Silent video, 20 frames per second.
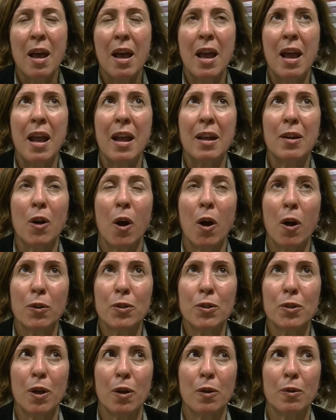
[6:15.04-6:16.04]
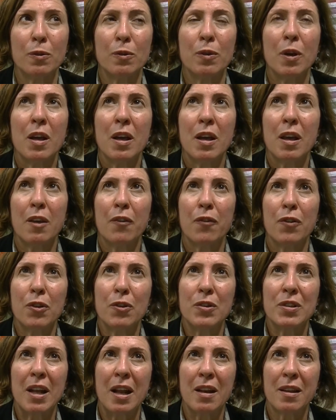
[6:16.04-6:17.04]
And also, if
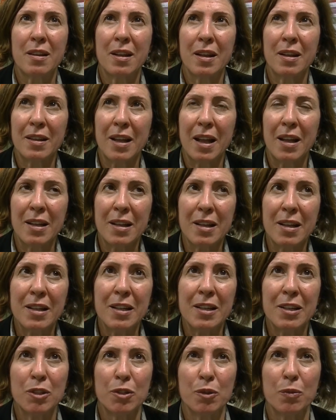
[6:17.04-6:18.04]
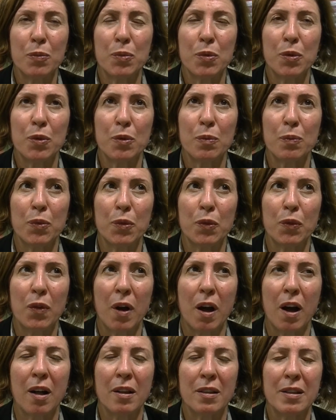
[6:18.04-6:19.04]
there's anything that he needs to improve
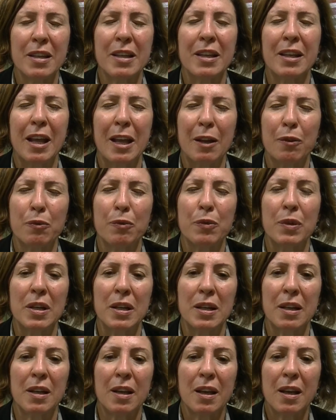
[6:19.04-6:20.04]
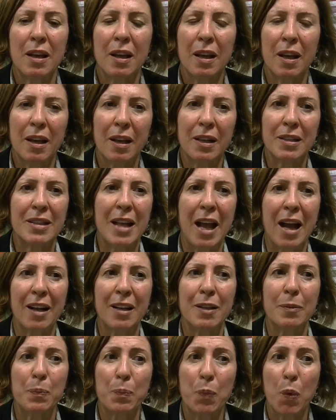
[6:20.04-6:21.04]
on, he can really
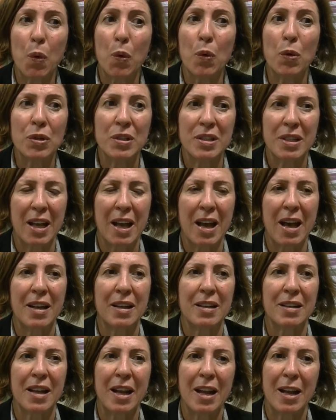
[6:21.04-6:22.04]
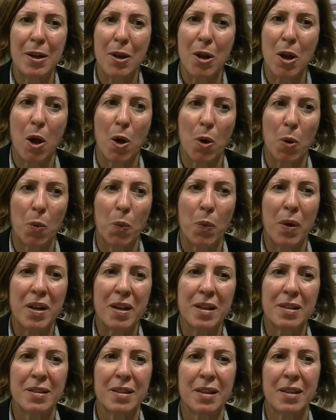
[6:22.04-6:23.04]
exactly point at it and know what
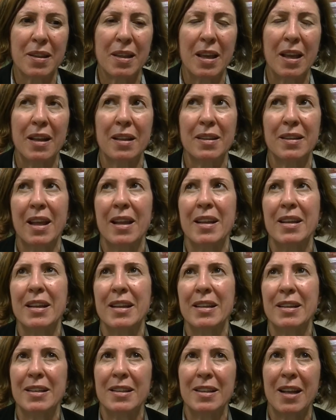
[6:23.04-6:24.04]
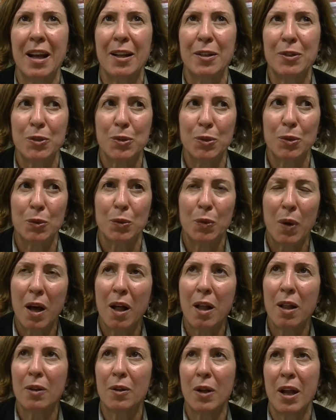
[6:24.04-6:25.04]
is the thing that he did not do
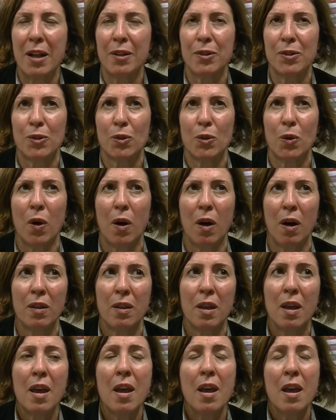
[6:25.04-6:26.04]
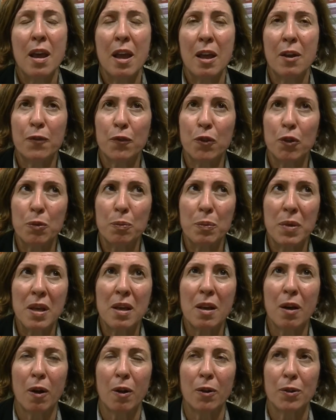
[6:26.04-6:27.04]
well and so on. And for
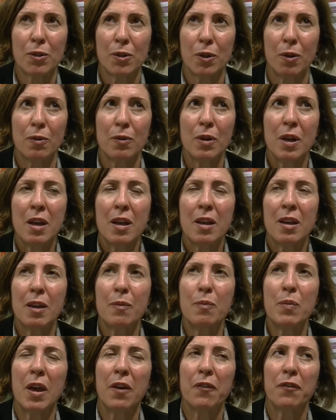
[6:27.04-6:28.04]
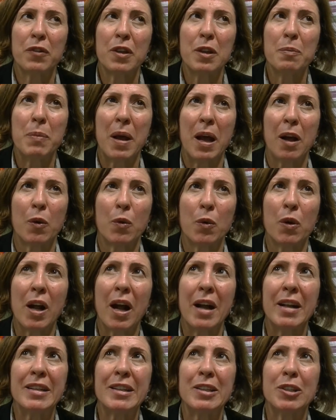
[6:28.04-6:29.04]
me also, give me a feedback where
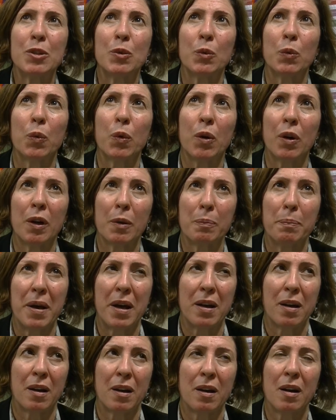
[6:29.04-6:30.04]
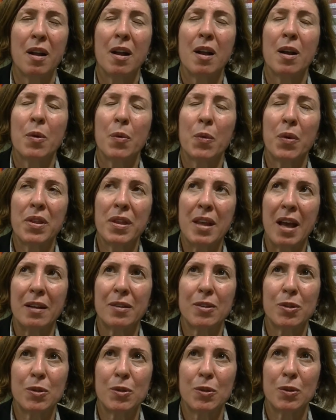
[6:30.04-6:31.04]
I need to work better with that
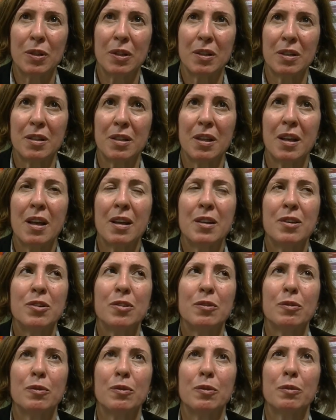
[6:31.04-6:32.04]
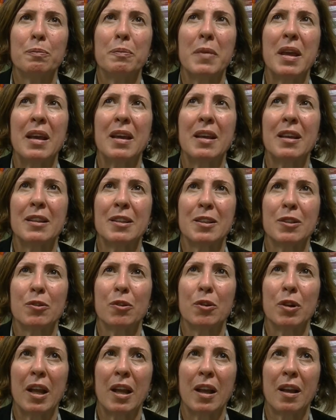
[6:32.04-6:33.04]
student to make his
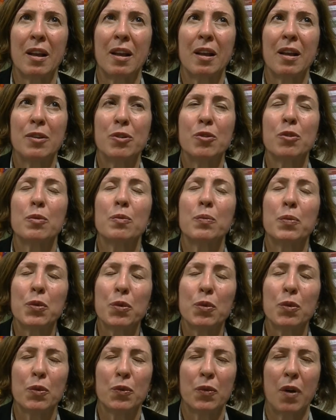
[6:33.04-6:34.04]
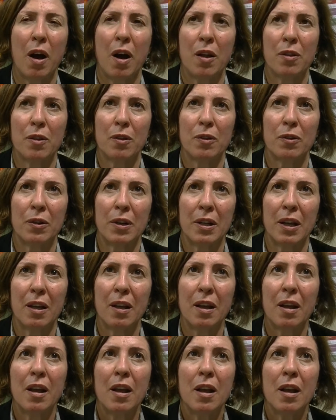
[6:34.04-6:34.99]
learning, to improve on the learning.